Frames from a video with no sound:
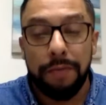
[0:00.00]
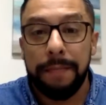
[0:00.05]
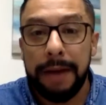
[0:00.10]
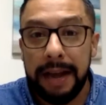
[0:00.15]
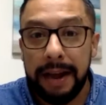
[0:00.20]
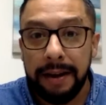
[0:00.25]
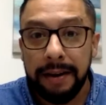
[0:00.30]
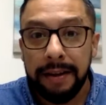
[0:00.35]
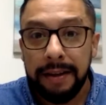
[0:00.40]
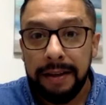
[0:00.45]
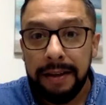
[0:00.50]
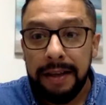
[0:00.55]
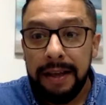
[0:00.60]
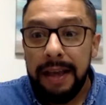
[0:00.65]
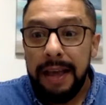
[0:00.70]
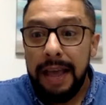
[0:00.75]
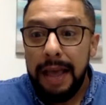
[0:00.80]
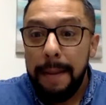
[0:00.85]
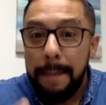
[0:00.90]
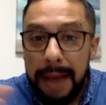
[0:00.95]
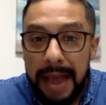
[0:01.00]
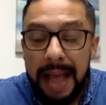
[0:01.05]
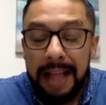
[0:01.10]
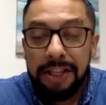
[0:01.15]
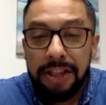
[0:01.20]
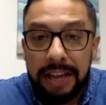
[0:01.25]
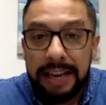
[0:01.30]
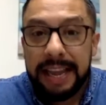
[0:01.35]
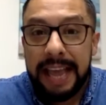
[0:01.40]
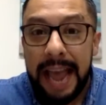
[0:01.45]
man.
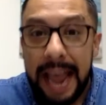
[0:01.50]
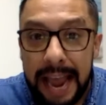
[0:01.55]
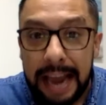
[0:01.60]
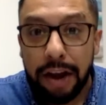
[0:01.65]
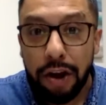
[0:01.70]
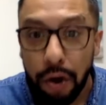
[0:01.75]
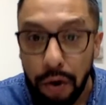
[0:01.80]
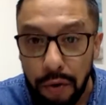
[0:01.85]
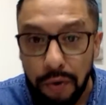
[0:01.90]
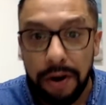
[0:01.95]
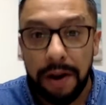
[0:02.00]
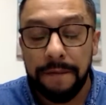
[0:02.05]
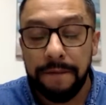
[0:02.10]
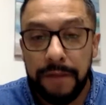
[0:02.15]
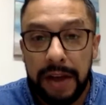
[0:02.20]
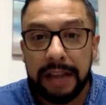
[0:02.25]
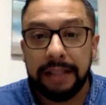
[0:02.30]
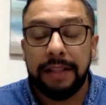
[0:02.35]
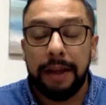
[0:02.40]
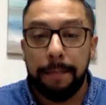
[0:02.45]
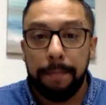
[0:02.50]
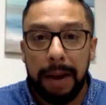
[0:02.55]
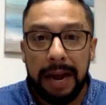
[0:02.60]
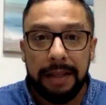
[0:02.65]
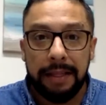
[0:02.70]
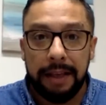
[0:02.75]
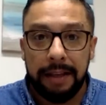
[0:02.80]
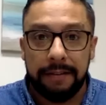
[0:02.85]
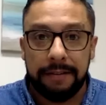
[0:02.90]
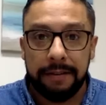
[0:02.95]
Imagine Cancun affected by
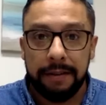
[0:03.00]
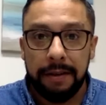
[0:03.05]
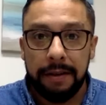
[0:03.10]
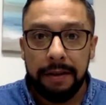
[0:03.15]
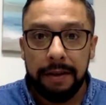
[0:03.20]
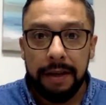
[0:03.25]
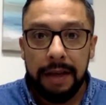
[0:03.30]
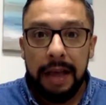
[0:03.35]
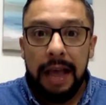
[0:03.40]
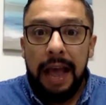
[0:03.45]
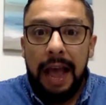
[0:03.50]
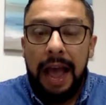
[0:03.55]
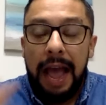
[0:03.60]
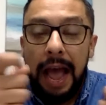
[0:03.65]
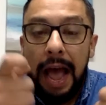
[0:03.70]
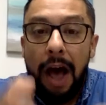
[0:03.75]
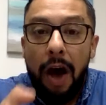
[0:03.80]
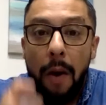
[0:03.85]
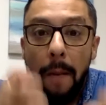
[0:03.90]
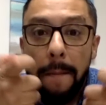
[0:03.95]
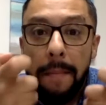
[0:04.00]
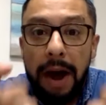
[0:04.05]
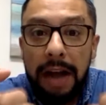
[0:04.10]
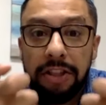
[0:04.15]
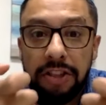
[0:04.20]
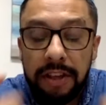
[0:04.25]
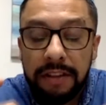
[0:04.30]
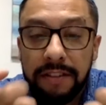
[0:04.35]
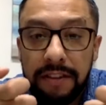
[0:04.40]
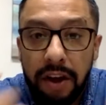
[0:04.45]
this. How
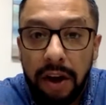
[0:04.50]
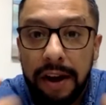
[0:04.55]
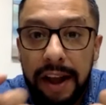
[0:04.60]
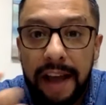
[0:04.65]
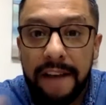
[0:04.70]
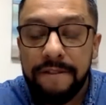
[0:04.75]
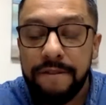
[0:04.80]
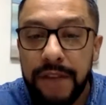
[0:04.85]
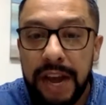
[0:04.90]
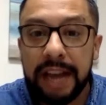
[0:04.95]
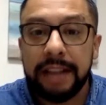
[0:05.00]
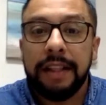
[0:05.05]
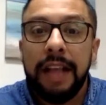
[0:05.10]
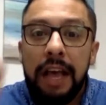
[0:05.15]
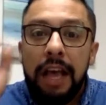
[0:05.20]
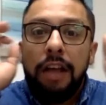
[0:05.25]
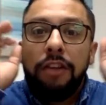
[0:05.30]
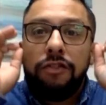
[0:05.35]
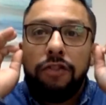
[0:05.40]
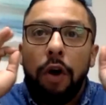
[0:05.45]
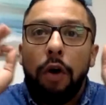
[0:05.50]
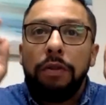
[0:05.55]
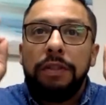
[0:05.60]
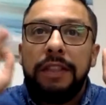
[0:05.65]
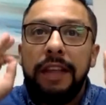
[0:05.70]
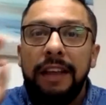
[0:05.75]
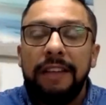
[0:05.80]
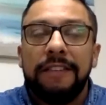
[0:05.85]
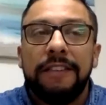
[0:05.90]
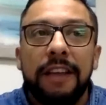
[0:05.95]
much is going to affect? So
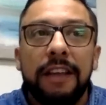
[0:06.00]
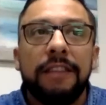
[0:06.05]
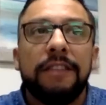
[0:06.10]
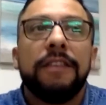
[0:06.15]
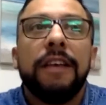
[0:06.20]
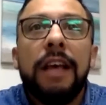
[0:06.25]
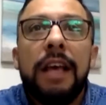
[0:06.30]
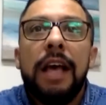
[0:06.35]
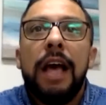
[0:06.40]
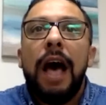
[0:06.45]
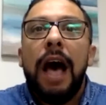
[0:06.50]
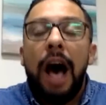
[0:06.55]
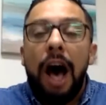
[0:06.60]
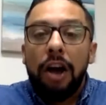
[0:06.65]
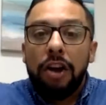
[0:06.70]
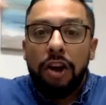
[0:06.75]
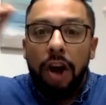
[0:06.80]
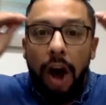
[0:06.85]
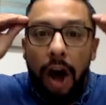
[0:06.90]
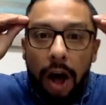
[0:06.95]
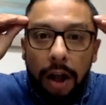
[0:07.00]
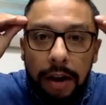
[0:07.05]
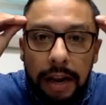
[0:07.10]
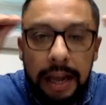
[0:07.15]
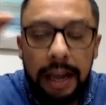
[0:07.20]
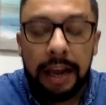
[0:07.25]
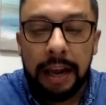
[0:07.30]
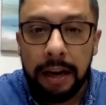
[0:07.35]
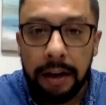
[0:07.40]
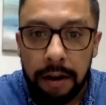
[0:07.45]
this is a
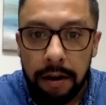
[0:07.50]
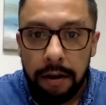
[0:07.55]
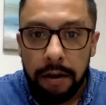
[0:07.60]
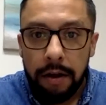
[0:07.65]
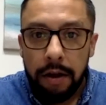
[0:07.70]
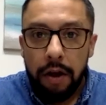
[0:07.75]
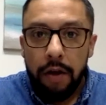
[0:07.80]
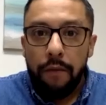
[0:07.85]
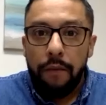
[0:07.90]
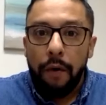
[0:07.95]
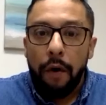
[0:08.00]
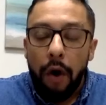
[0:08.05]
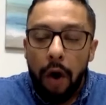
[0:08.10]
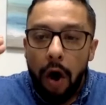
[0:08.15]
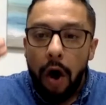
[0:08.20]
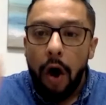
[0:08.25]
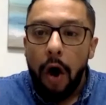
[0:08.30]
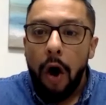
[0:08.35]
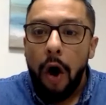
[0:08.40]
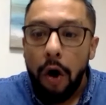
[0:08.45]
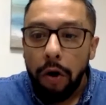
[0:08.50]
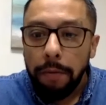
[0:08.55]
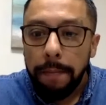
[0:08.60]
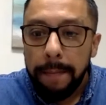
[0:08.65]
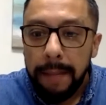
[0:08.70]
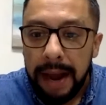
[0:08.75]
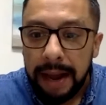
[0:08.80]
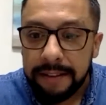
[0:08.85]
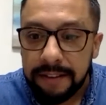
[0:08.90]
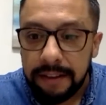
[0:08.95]
calling for all
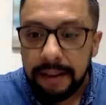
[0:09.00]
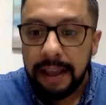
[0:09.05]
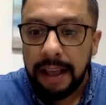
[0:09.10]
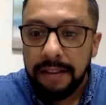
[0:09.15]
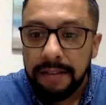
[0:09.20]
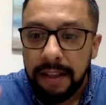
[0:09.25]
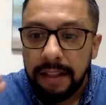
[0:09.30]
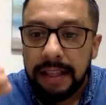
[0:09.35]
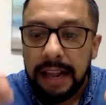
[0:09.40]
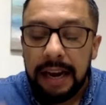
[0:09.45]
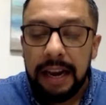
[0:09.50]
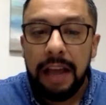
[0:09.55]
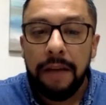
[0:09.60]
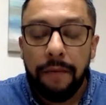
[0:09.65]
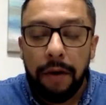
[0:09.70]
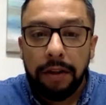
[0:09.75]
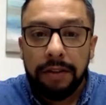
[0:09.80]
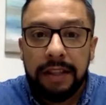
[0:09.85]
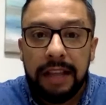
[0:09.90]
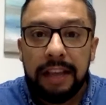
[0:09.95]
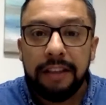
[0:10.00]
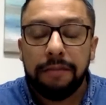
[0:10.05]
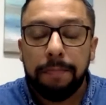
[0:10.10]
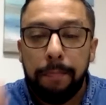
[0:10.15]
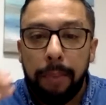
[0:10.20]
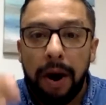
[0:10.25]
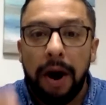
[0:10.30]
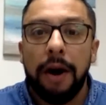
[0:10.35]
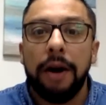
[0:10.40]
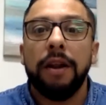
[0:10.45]
Mexicans that live on this
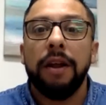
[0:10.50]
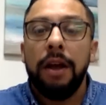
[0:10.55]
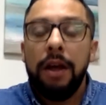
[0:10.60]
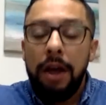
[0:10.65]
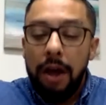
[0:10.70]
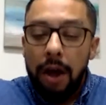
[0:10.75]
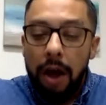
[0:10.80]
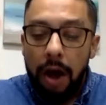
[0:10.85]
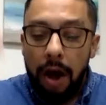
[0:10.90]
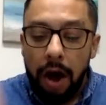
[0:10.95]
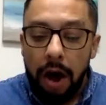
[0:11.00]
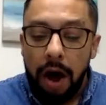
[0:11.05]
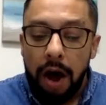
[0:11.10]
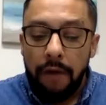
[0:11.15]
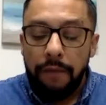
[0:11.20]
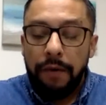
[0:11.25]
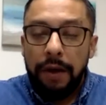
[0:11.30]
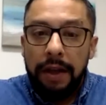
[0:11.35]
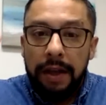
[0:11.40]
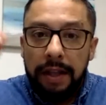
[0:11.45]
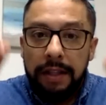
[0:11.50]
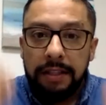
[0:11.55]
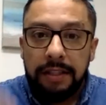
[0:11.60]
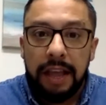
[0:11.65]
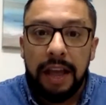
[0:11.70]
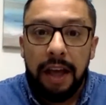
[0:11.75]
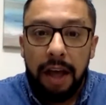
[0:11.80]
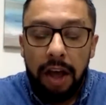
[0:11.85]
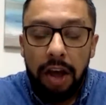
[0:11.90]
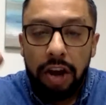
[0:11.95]
part of
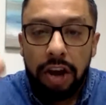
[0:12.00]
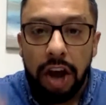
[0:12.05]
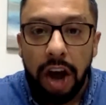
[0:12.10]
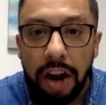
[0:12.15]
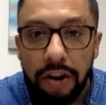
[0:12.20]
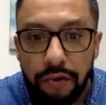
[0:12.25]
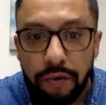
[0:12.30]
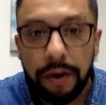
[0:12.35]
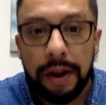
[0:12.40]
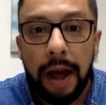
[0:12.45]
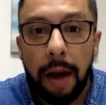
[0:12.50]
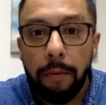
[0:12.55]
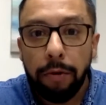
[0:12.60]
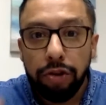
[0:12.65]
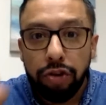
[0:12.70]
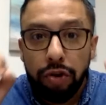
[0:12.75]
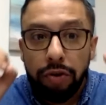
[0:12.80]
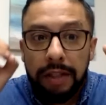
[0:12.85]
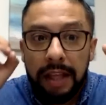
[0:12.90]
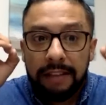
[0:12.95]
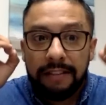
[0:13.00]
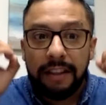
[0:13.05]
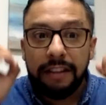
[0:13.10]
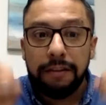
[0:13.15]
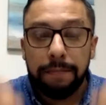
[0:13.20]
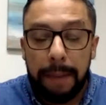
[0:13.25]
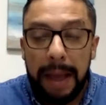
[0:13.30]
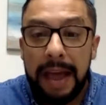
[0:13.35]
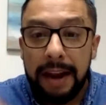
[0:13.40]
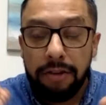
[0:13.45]
the country. I will do this in
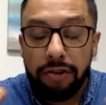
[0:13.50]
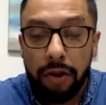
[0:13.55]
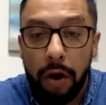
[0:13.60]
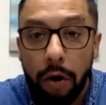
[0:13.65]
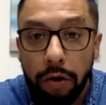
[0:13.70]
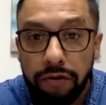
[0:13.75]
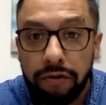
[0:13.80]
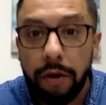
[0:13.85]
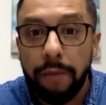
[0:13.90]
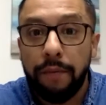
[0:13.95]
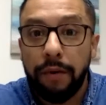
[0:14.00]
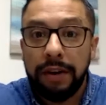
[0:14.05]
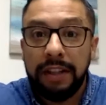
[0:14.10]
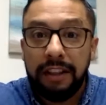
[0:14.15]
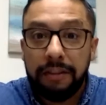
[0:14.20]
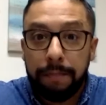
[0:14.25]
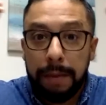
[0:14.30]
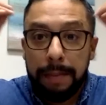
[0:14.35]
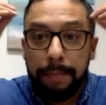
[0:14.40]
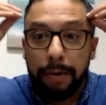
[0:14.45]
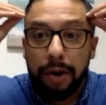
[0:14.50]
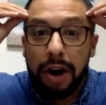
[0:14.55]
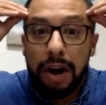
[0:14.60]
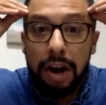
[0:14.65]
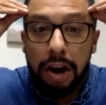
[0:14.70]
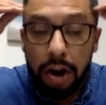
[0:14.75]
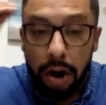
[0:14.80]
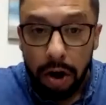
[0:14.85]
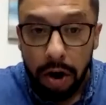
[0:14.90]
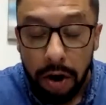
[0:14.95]
Spanish also for these people to
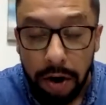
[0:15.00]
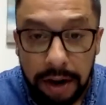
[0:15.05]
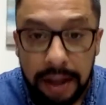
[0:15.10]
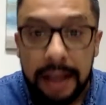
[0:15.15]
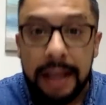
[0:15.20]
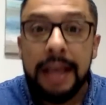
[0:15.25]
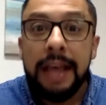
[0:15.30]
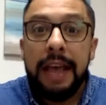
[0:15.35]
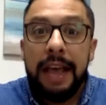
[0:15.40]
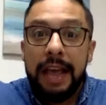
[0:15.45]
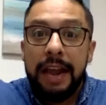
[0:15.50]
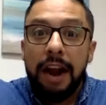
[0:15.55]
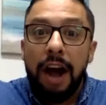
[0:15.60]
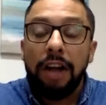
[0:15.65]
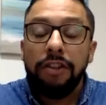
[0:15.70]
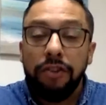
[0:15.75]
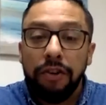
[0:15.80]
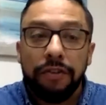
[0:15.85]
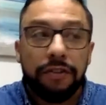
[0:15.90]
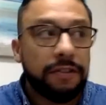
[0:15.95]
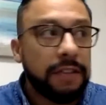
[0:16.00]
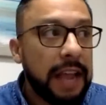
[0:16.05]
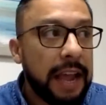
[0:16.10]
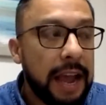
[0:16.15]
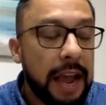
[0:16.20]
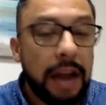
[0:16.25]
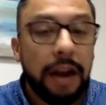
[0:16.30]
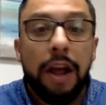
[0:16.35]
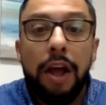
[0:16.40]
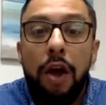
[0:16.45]
learn and
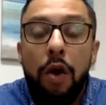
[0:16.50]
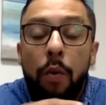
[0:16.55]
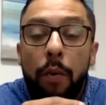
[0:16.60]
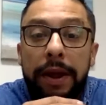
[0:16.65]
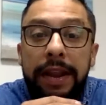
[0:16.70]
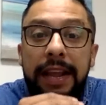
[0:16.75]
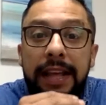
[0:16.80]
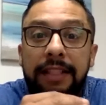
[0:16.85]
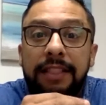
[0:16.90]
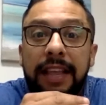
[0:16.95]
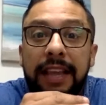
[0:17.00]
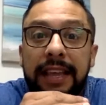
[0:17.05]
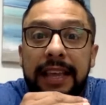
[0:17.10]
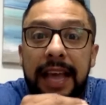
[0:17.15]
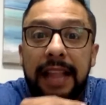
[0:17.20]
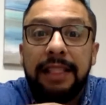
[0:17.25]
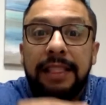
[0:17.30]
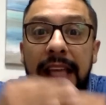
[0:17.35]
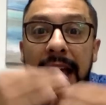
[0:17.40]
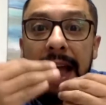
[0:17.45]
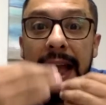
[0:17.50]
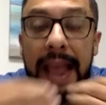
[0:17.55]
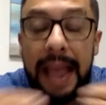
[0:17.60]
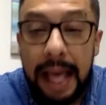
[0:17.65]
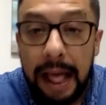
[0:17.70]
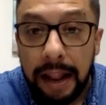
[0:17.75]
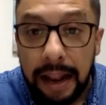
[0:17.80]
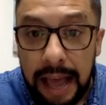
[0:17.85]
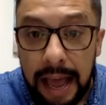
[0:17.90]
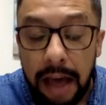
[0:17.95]
understand. We need to get the
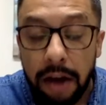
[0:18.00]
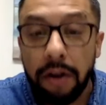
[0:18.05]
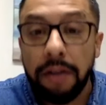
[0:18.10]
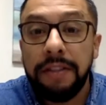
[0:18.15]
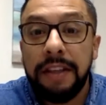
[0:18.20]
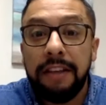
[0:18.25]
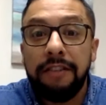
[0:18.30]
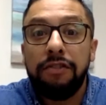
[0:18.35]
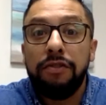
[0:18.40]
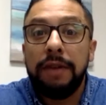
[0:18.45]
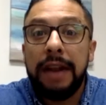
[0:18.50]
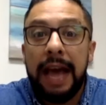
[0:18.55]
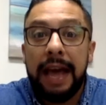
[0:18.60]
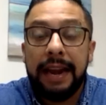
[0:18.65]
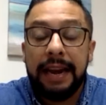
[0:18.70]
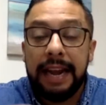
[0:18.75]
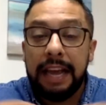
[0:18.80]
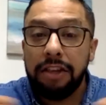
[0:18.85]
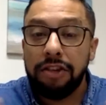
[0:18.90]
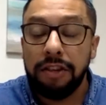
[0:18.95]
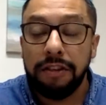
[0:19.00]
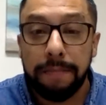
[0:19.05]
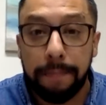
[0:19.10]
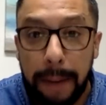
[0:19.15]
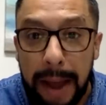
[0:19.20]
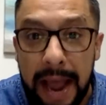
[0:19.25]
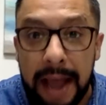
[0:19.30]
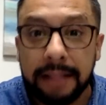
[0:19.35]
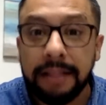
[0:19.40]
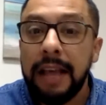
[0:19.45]
hell out of this United Nations
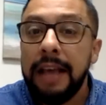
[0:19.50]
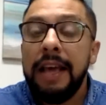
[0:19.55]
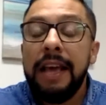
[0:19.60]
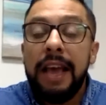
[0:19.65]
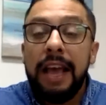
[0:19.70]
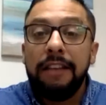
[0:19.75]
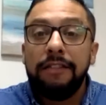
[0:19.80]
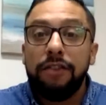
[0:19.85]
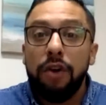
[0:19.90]
Pact. It's